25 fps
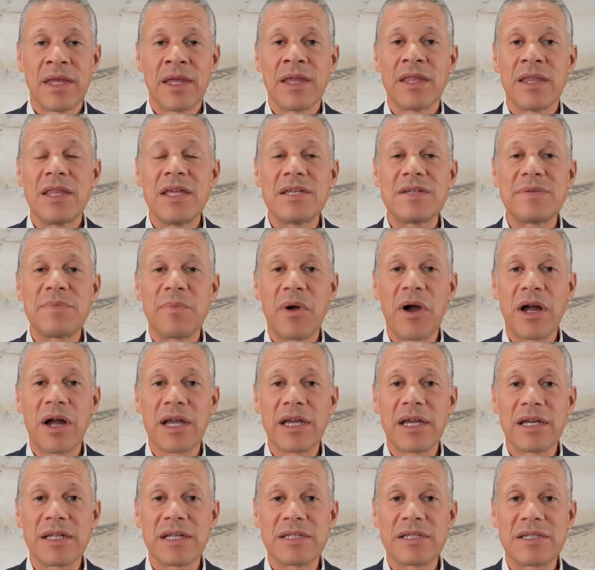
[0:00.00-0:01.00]
These
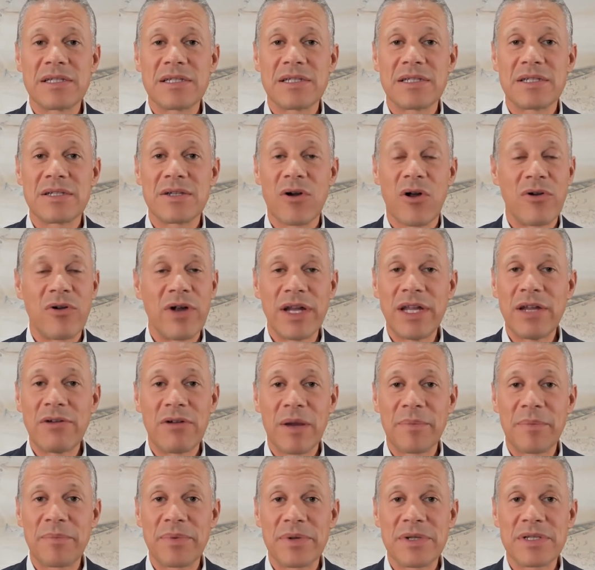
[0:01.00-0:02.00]
markets already
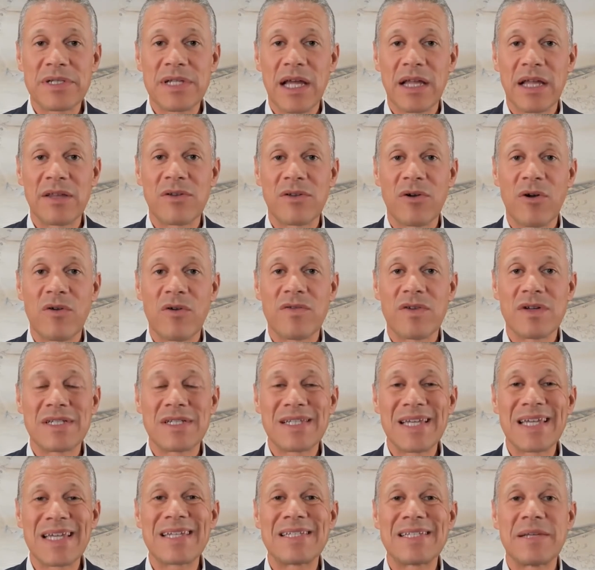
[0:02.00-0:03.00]
represent over
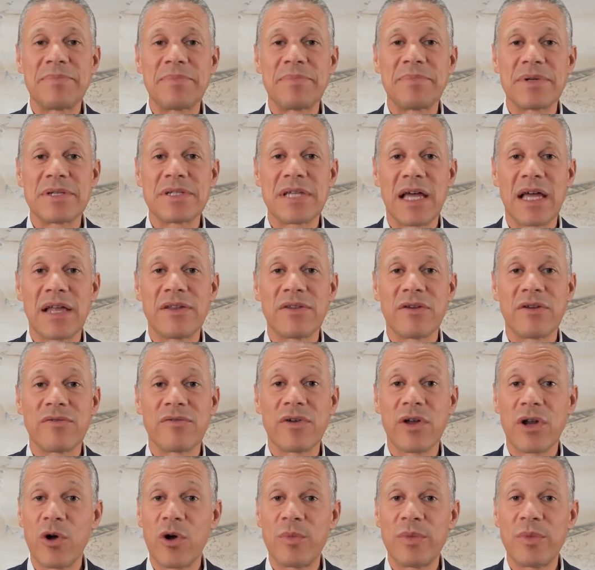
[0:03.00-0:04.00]
60% of
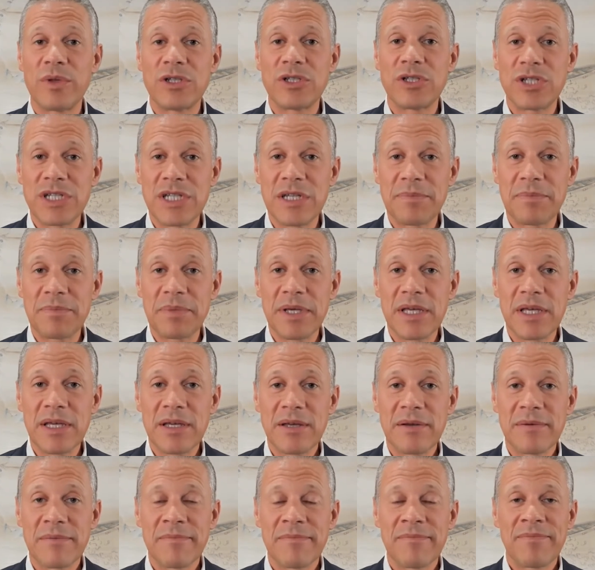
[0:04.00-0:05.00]
global GDP
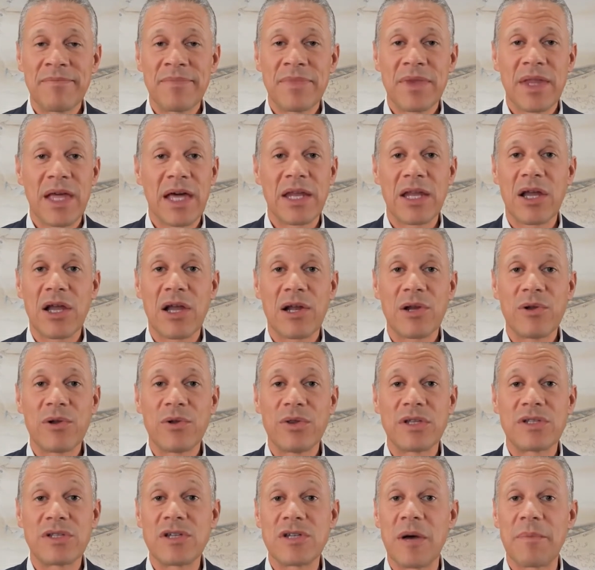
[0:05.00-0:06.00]
and include
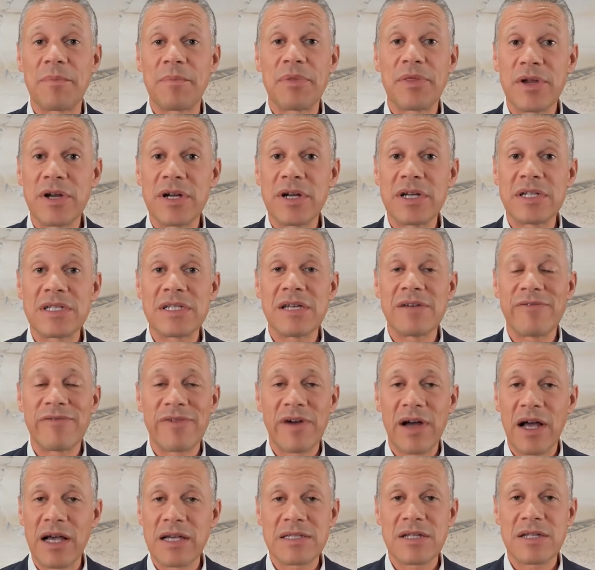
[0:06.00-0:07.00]
the top 30
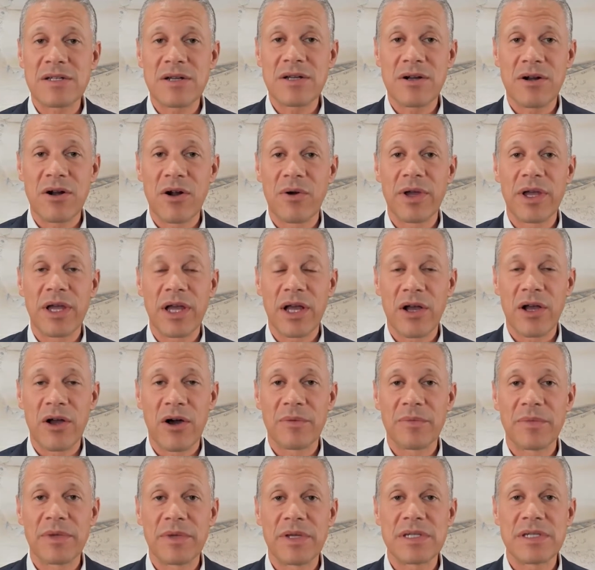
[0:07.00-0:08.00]
fastest growing
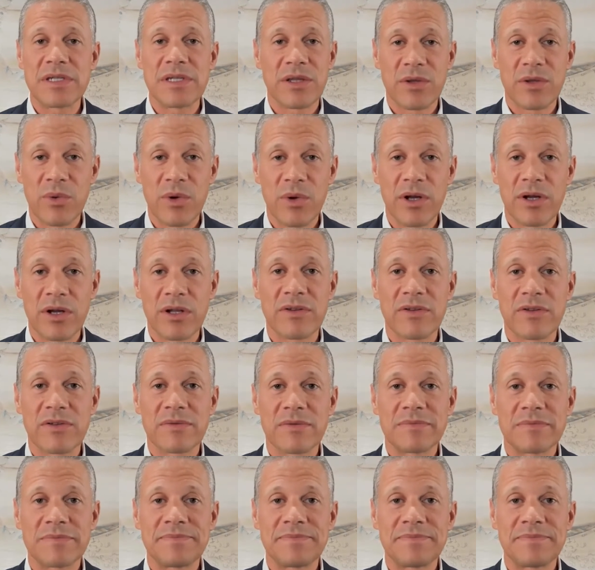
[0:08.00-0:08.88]
economies in the world.